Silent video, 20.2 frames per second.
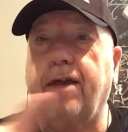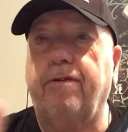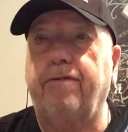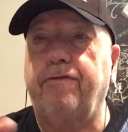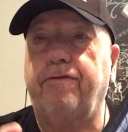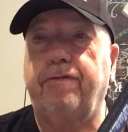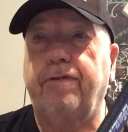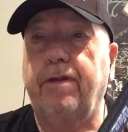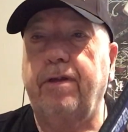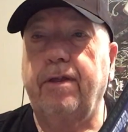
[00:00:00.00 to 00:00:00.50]

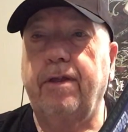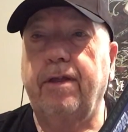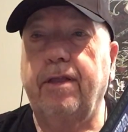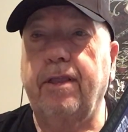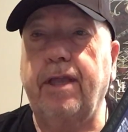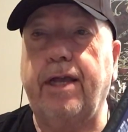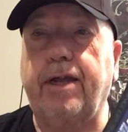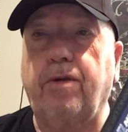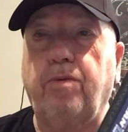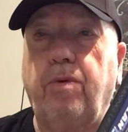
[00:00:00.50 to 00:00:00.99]
of
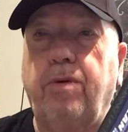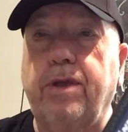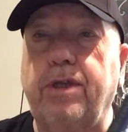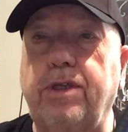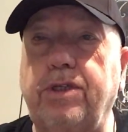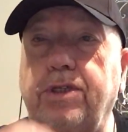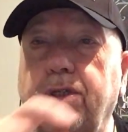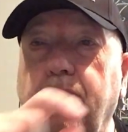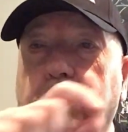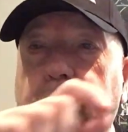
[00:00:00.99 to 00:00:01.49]
Like a
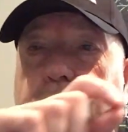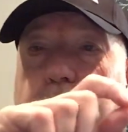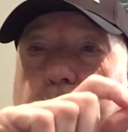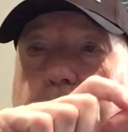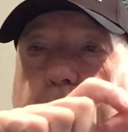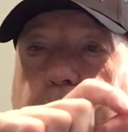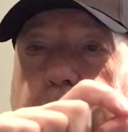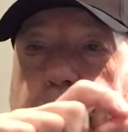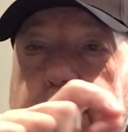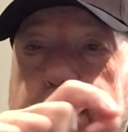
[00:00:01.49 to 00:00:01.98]
Rolling Stone, so
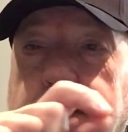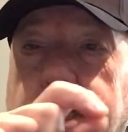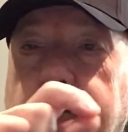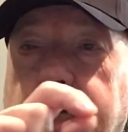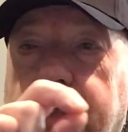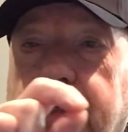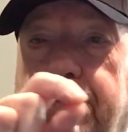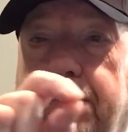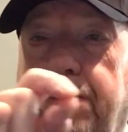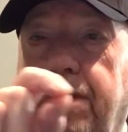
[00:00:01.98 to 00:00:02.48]
you can
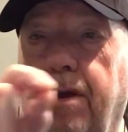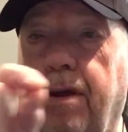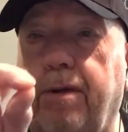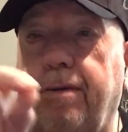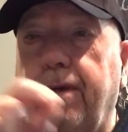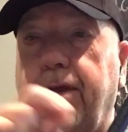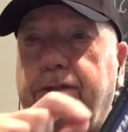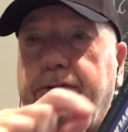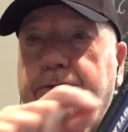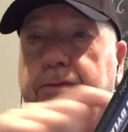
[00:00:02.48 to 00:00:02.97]
see its
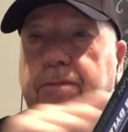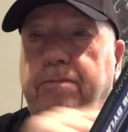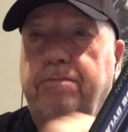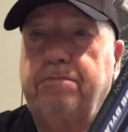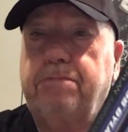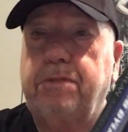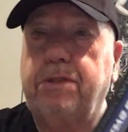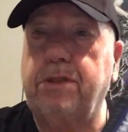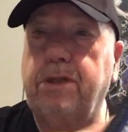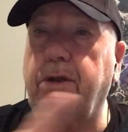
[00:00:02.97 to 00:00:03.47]
progress from
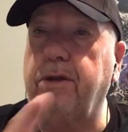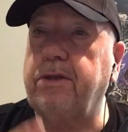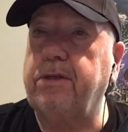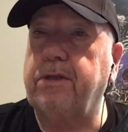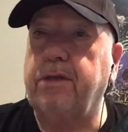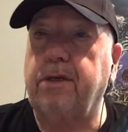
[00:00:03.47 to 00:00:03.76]
start